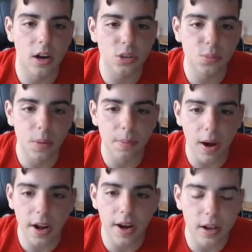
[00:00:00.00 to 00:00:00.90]
gonna just put
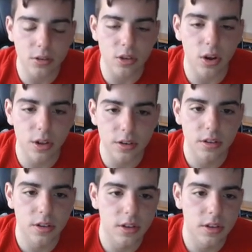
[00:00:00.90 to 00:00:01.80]
buy nows on it.
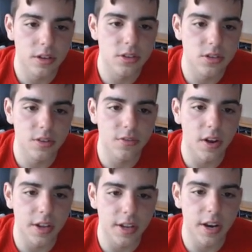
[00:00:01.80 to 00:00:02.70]
See if I
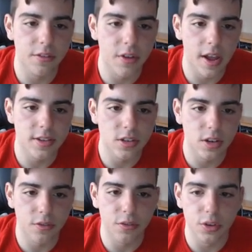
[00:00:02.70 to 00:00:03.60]
could get it fast
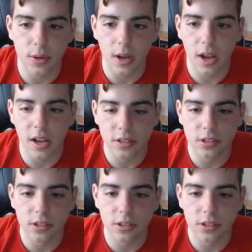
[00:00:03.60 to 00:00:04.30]
enough for you guys.